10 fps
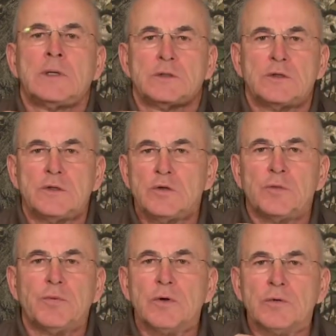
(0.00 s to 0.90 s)
To do the
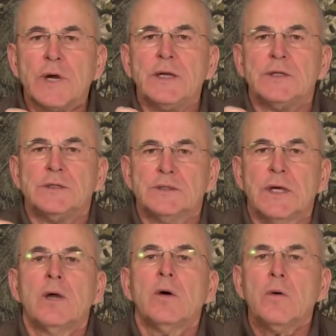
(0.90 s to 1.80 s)
bull grunt, you
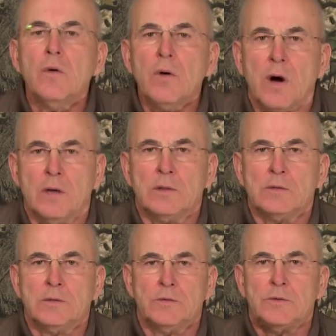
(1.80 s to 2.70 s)
say, oh,
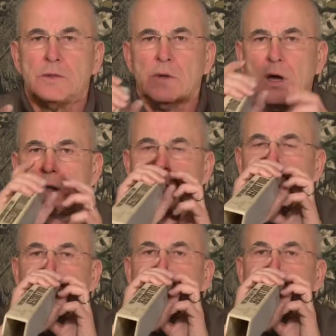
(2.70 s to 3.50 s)
through the call.